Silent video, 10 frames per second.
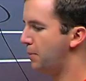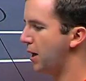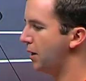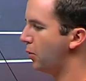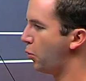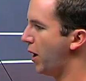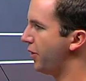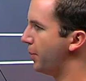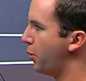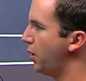But
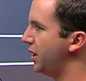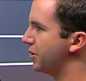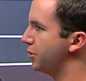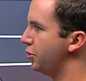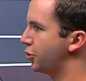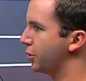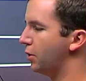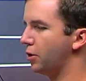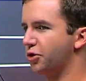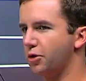when the point is
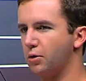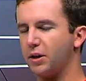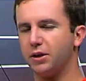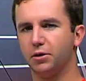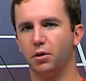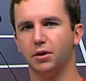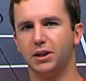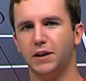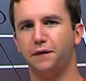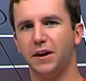neutral or Soderling's on
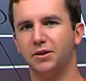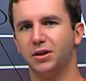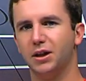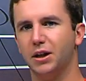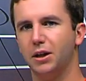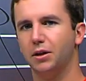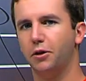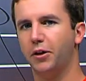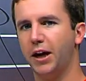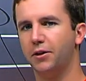defense,
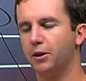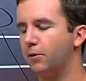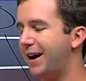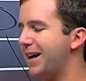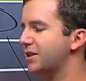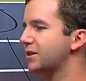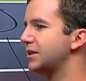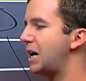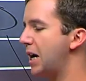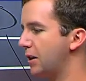then the grass is
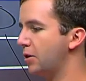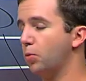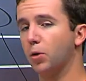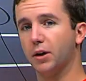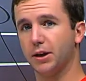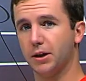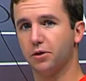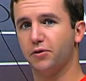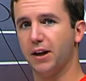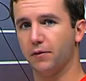not going to work in
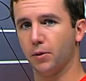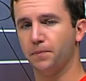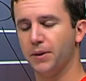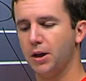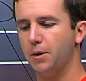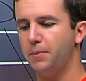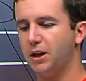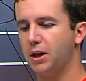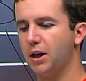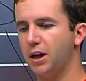his favor
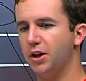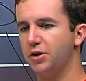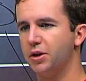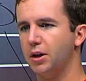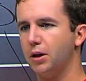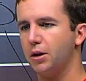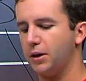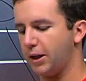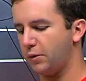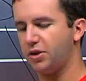because,
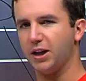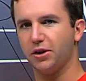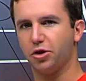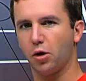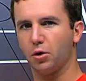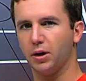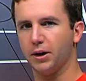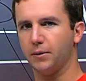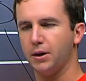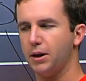like we said,
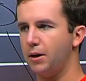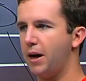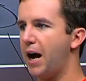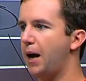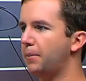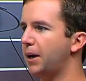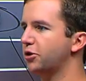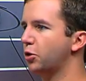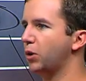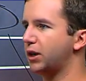Soderling not
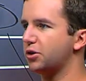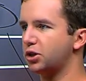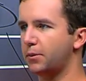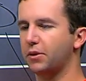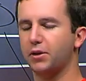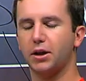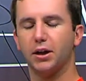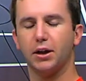as quick as some of the,